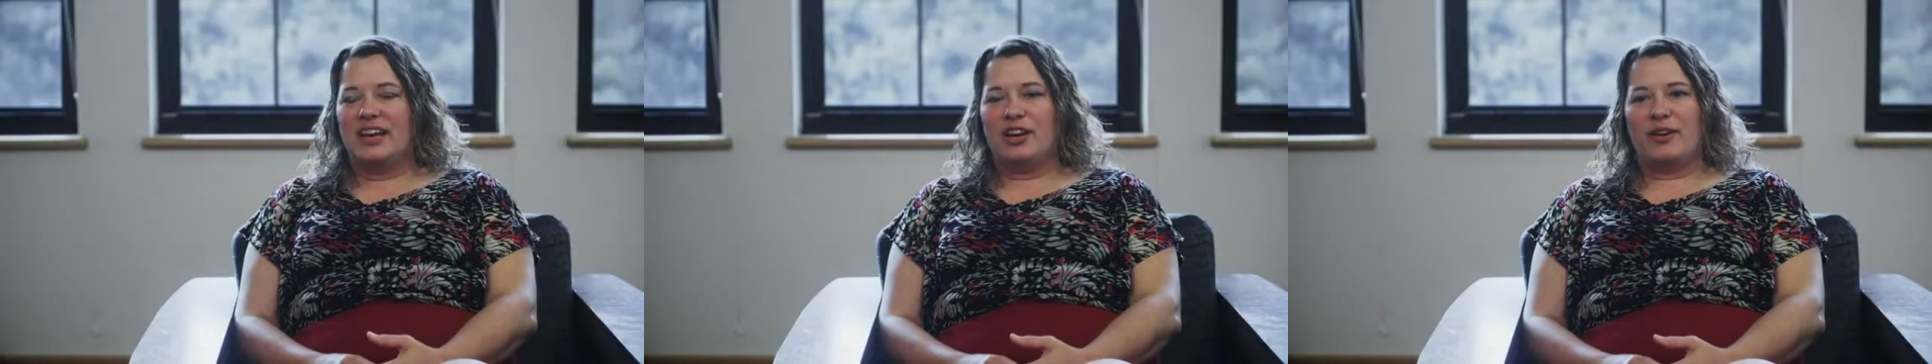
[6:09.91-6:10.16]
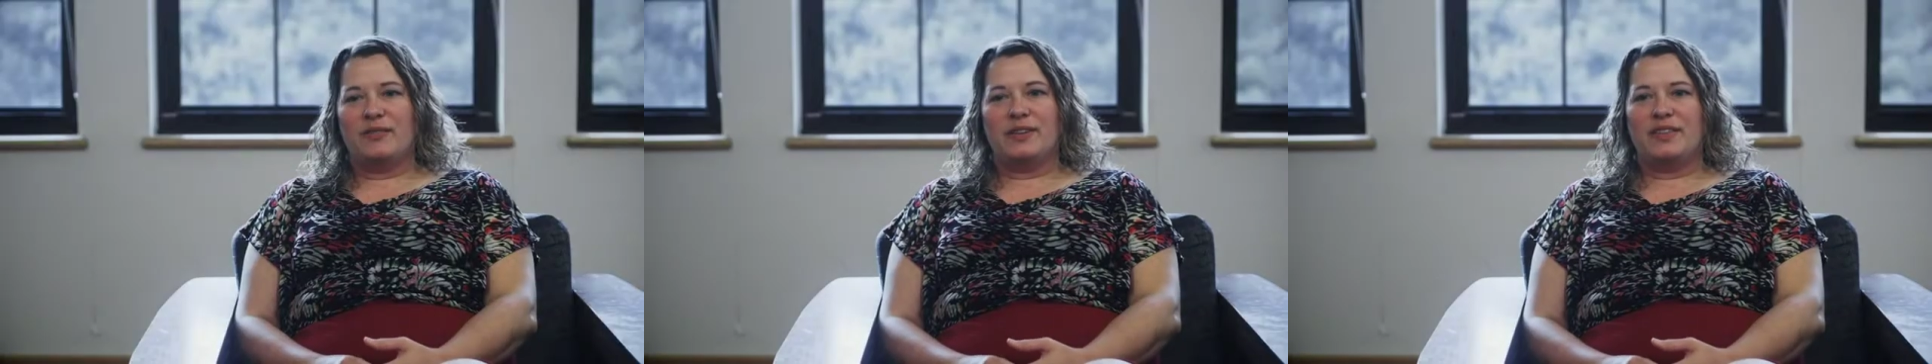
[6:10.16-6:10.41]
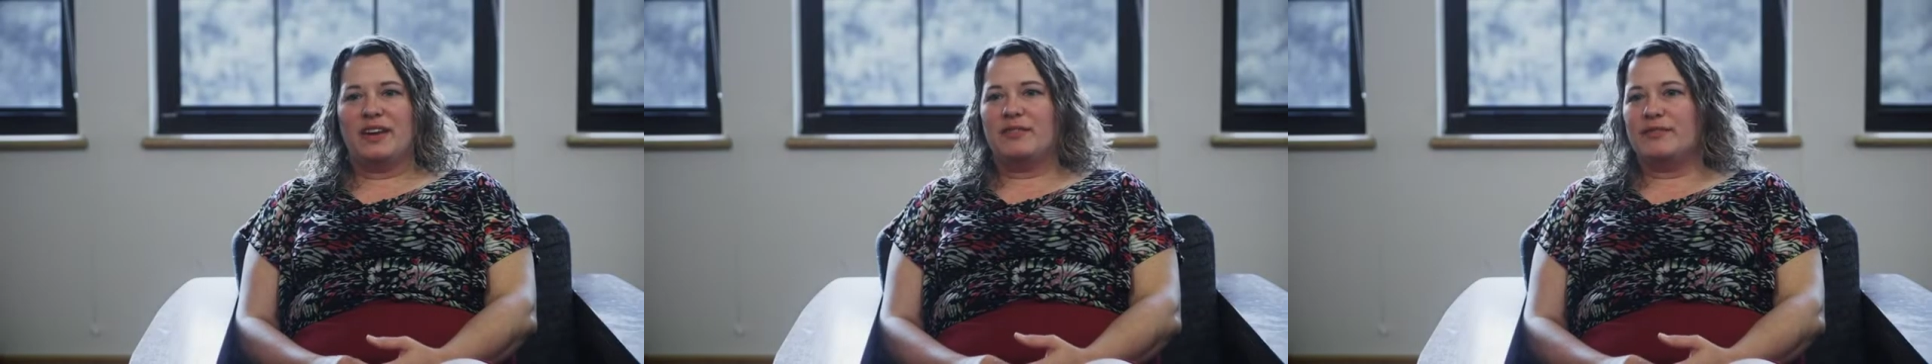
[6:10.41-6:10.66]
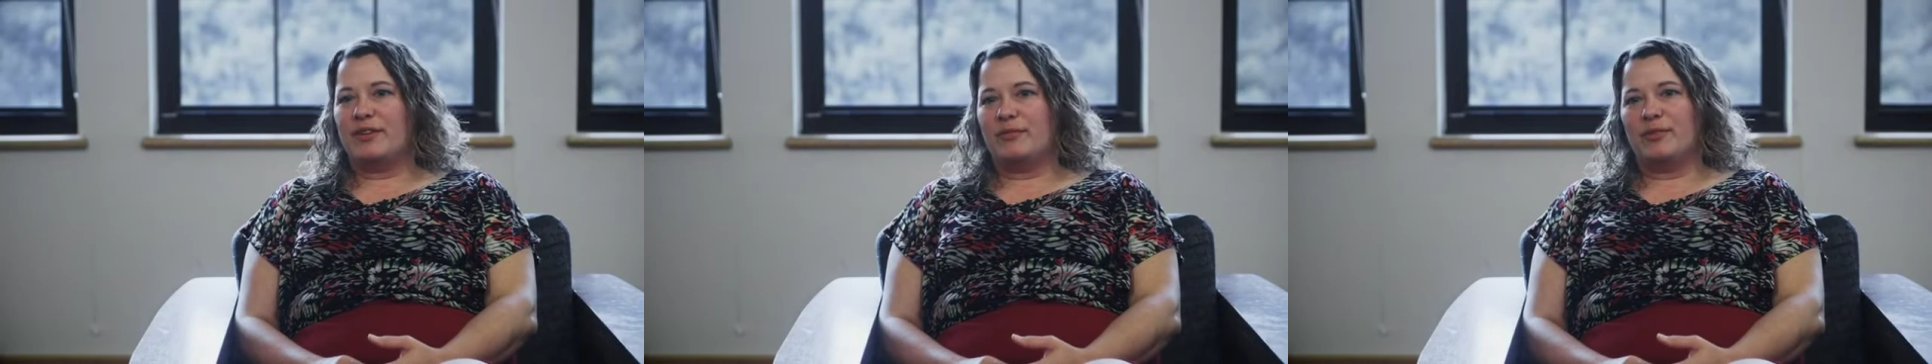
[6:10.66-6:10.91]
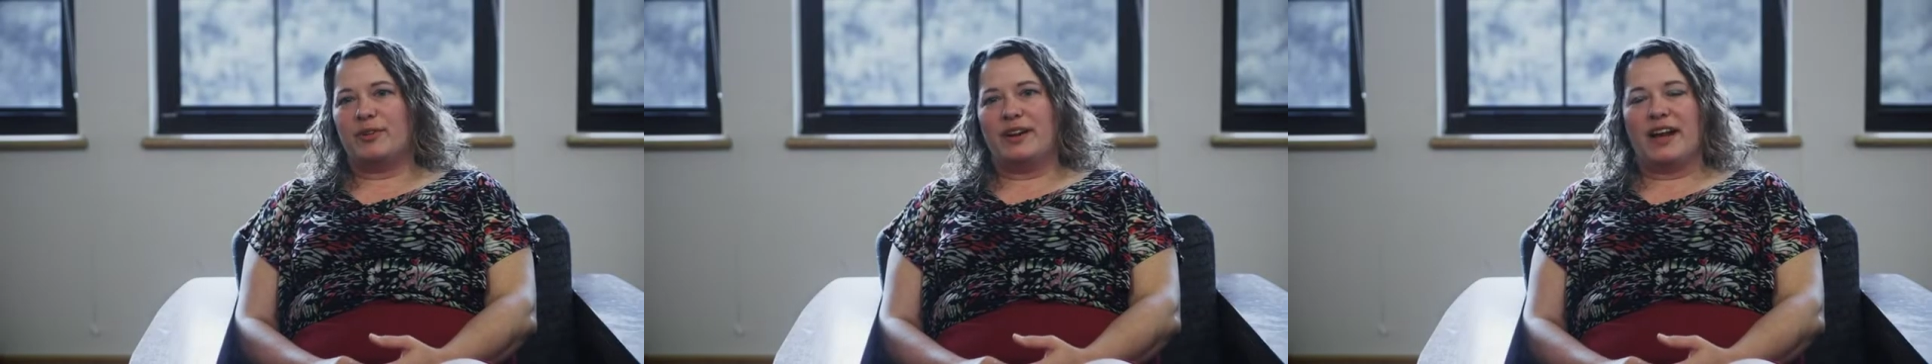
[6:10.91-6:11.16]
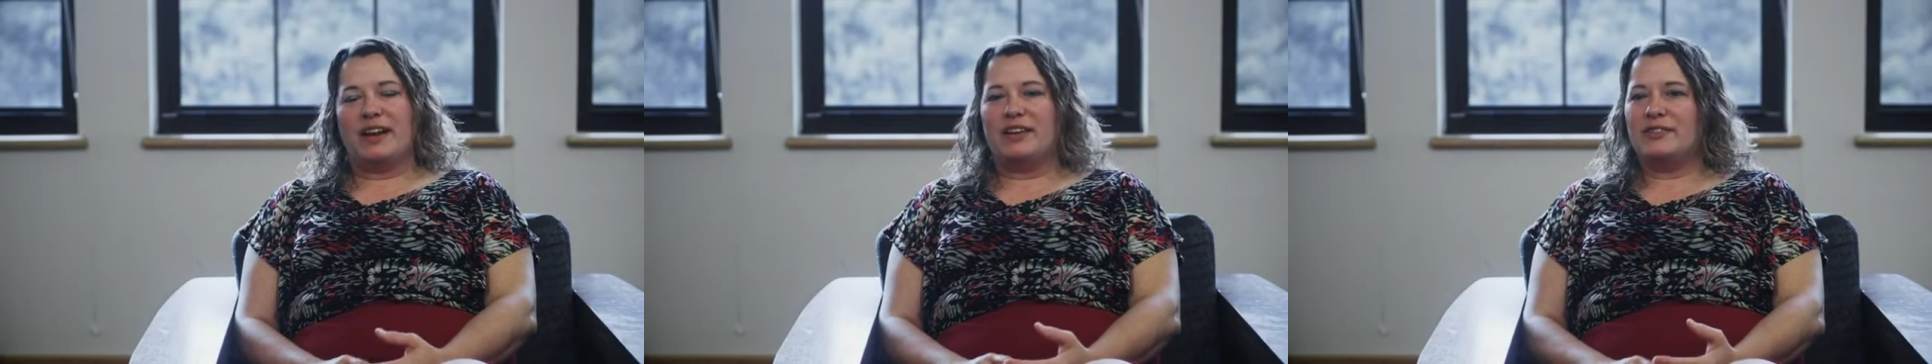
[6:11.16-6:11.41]
you know, everything from
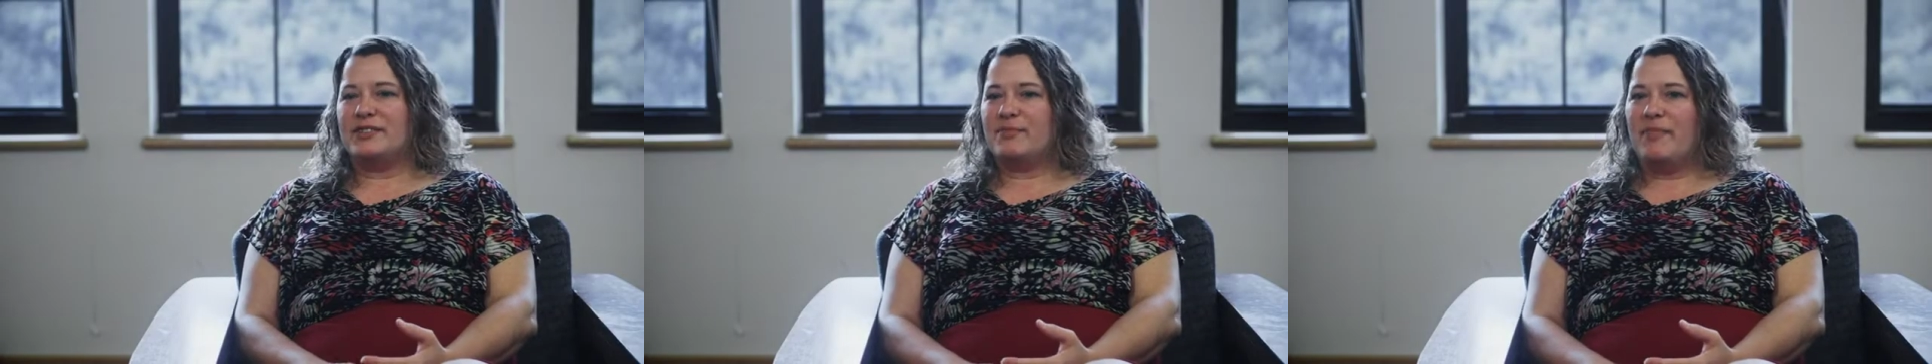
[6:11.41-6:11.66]
learning how to use a